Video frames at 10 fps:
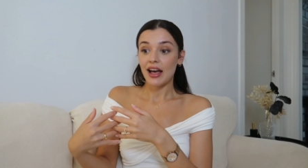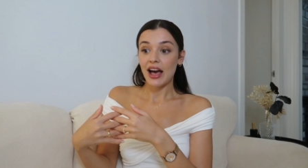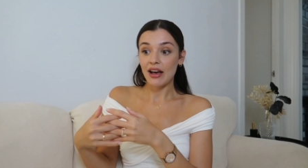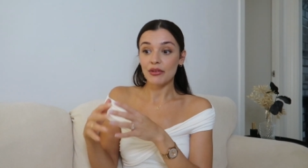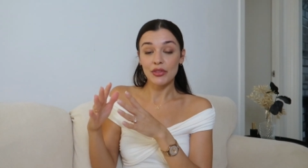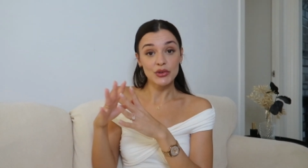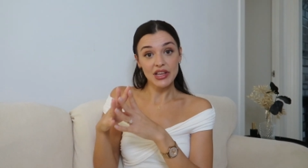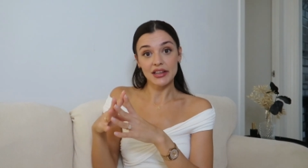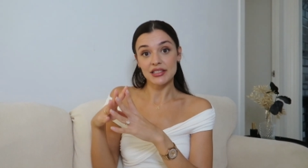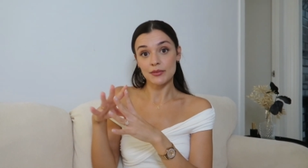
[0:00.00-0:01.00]
having
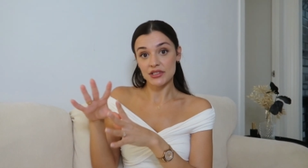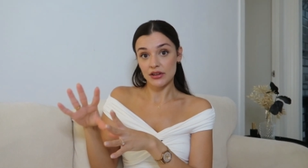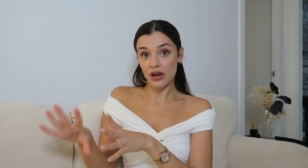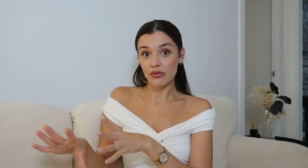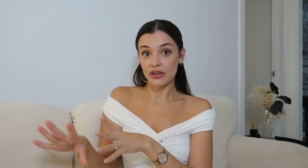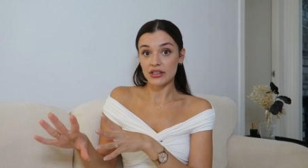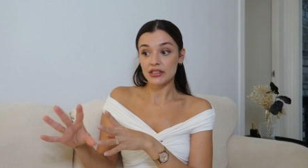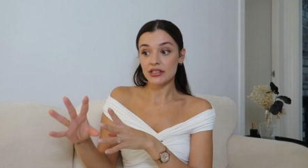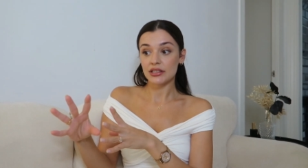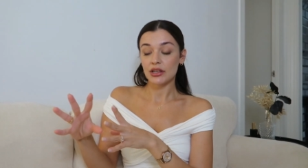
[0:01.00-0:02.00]
those items
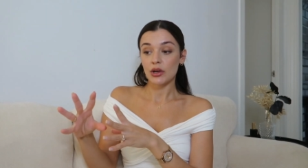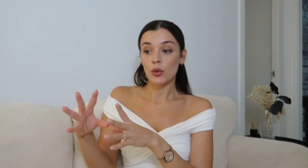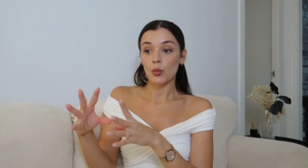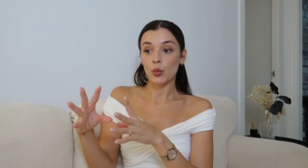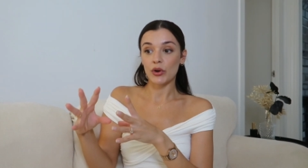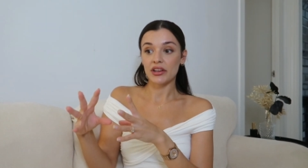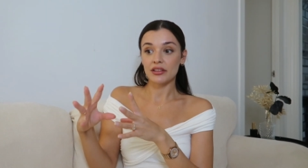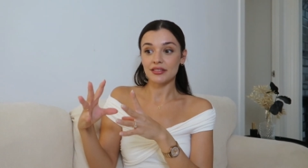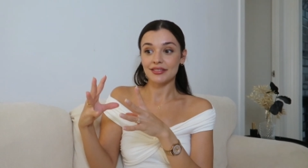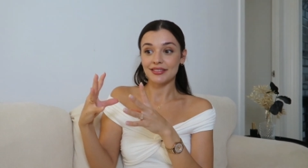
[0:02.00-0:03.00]
covered
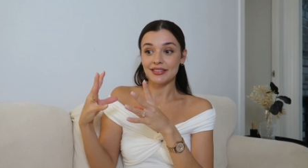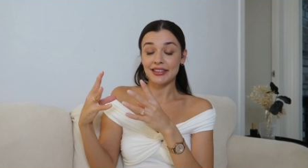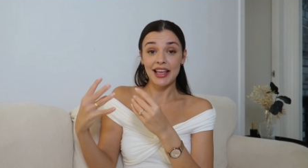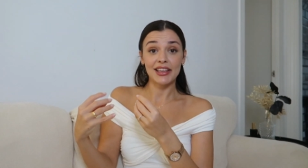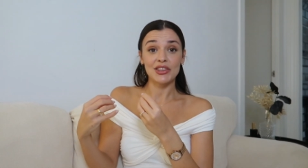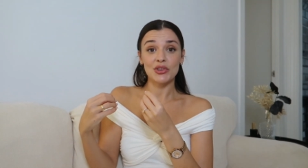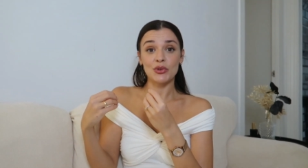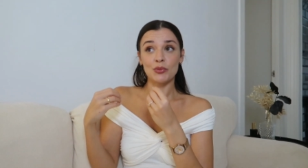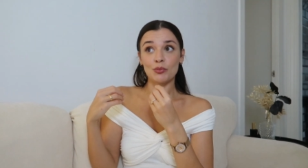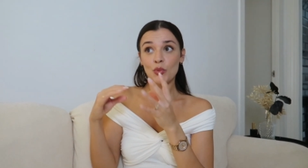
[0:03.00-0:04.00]
will let
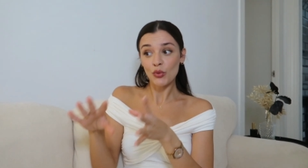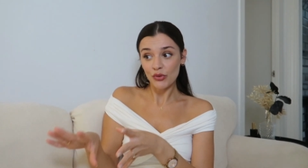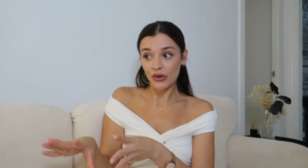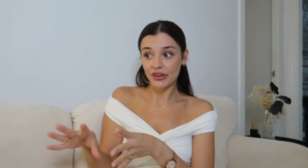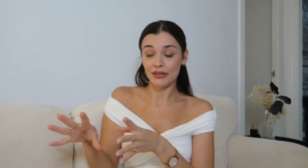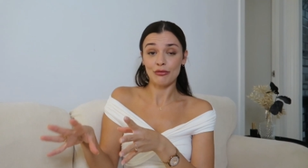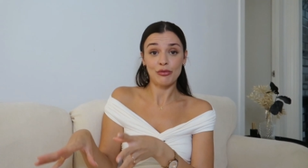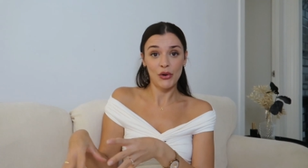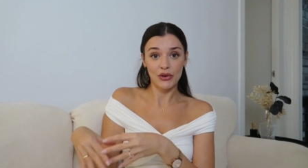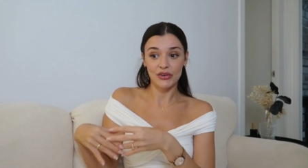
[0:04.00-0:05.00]
you move on and
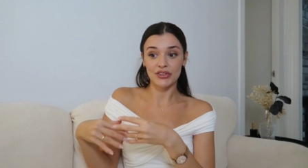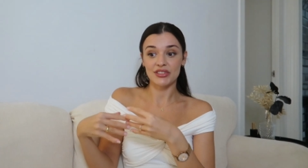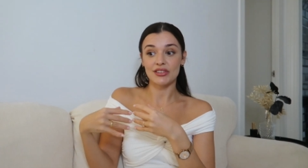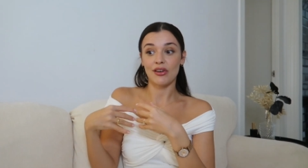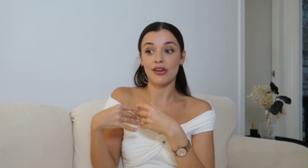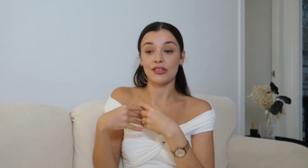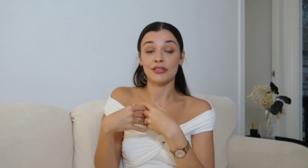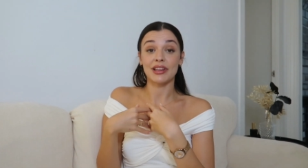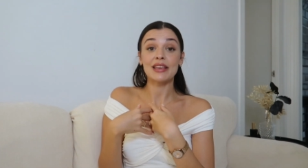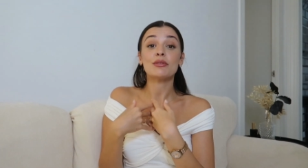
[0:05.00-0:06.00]
focus
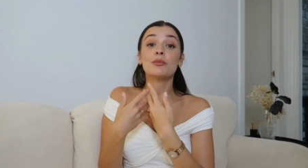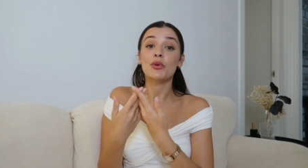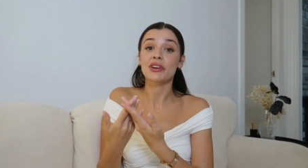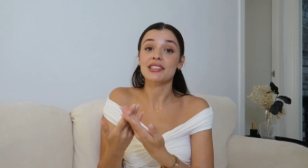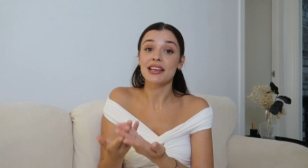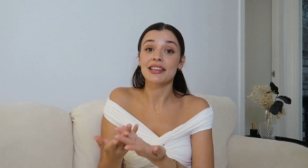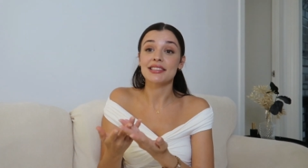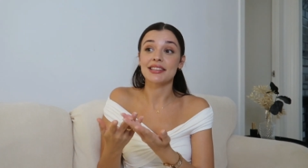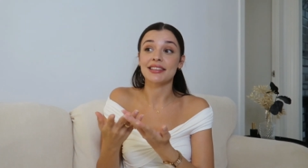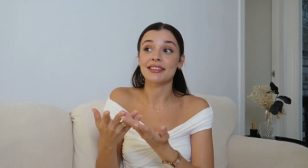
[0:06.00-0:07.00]
on even more
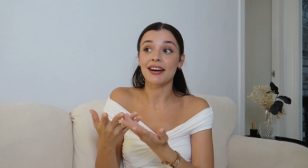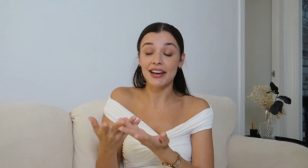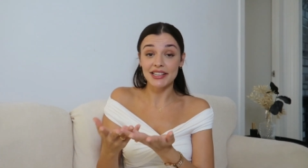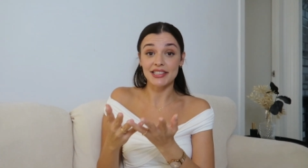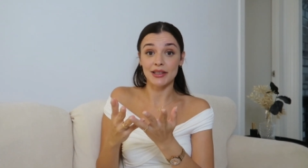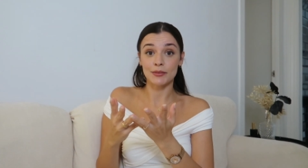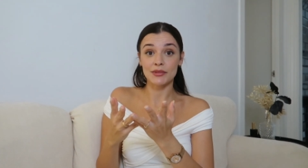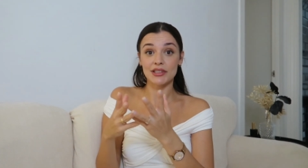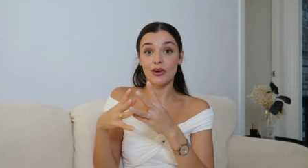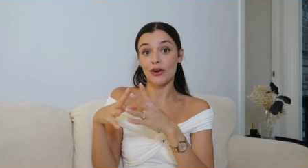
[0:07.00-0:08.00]
exciting
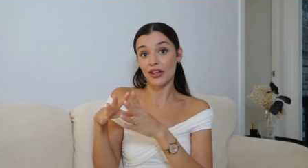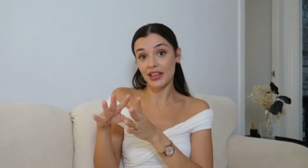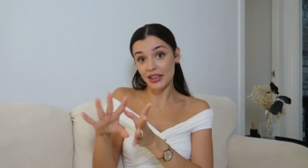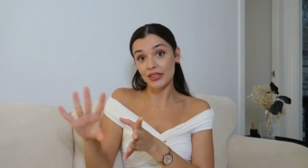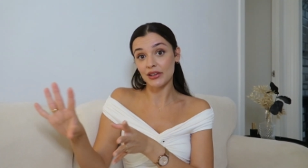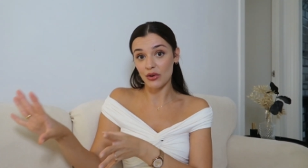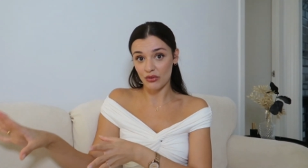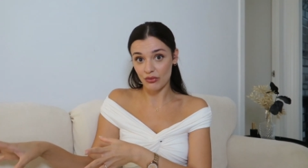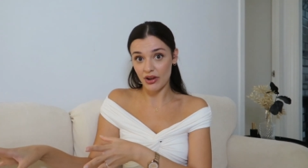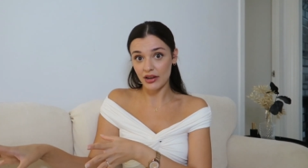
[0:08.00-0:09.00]
items in the
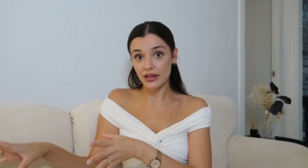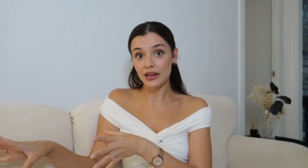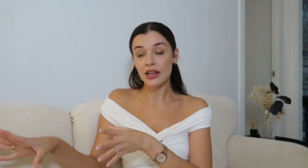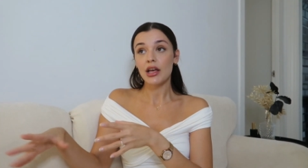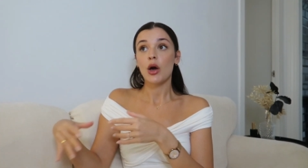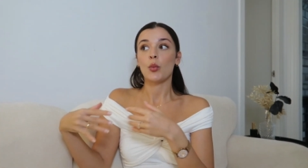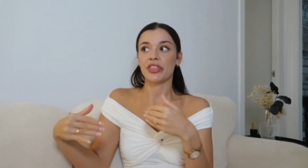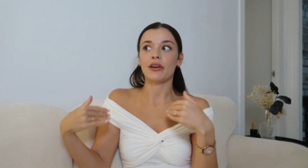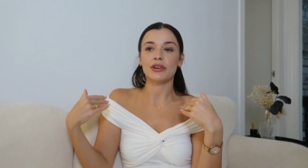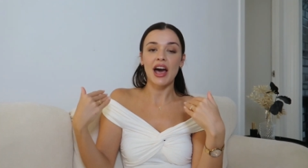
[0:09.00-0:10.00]
long run
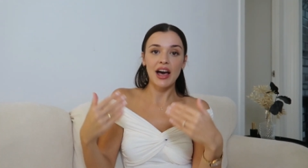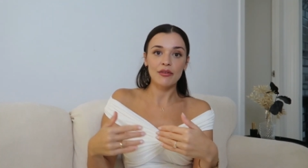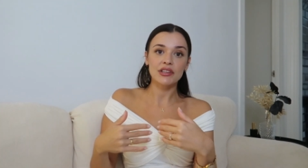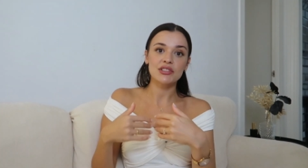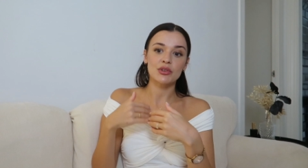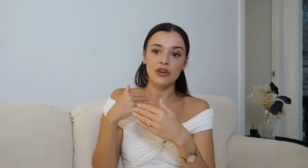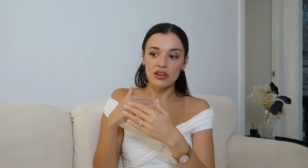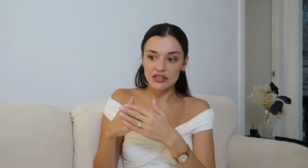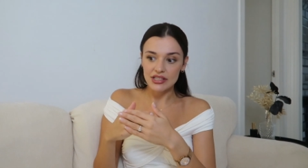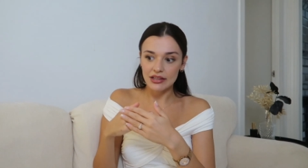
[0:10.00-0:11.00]
without having to
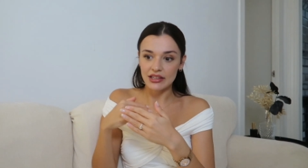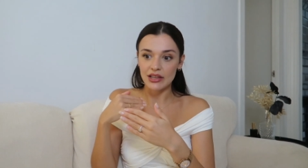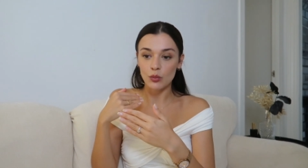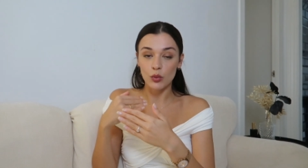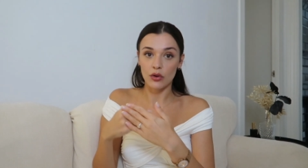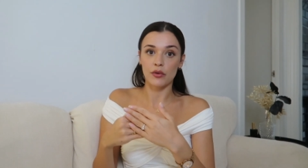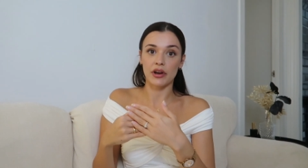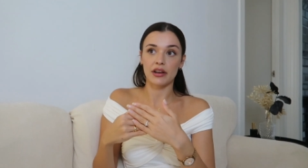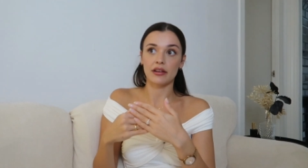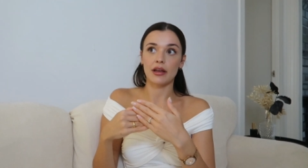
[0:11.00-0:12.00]
constantly
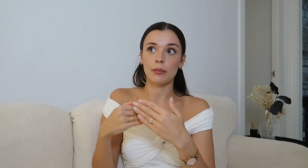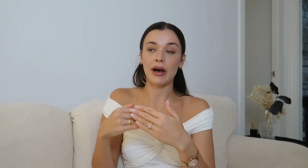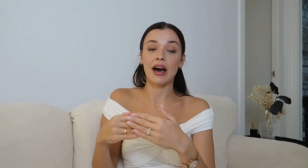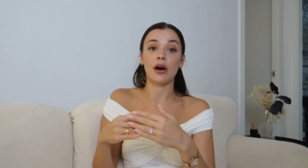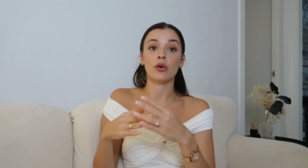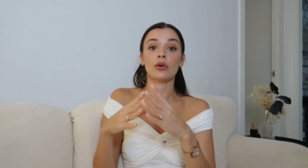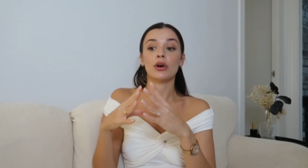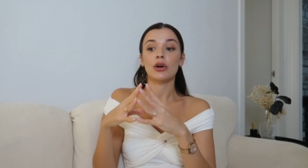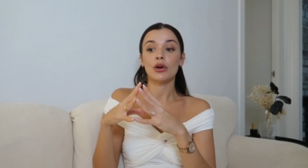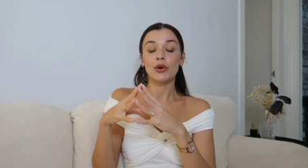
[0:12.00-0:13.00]
worrying about